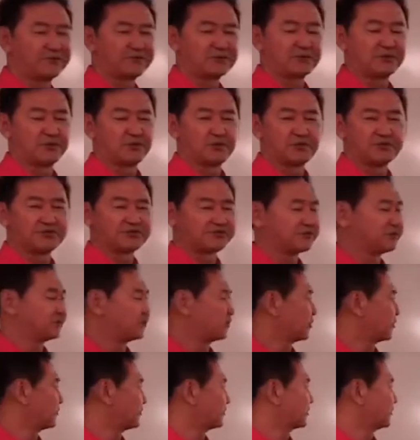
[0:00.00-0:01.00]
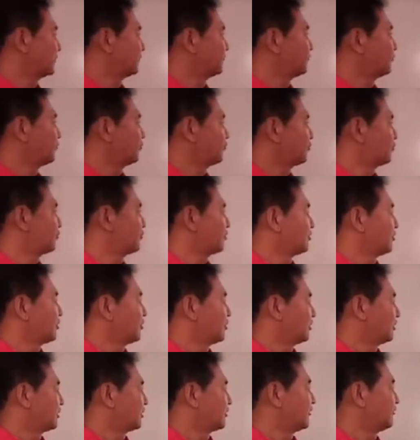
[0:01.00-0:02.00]
have also the
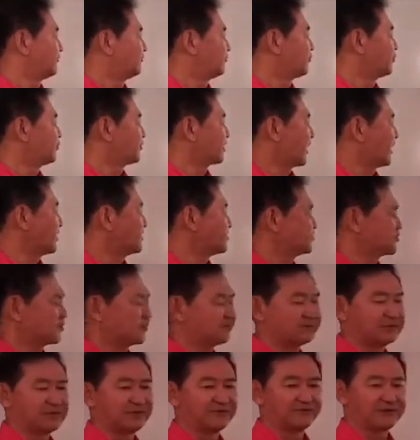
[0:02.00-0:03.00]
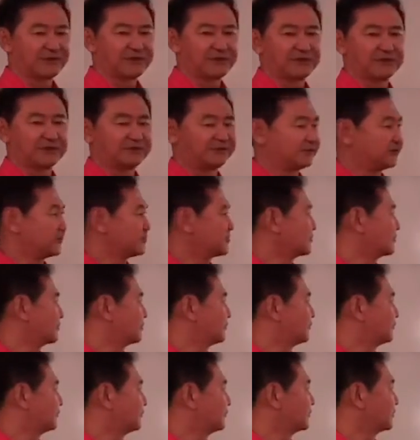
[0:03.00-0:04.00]
4 kinds of the
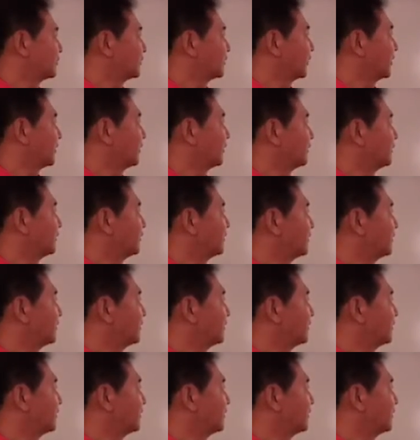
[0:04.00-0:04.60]
variables. Okay.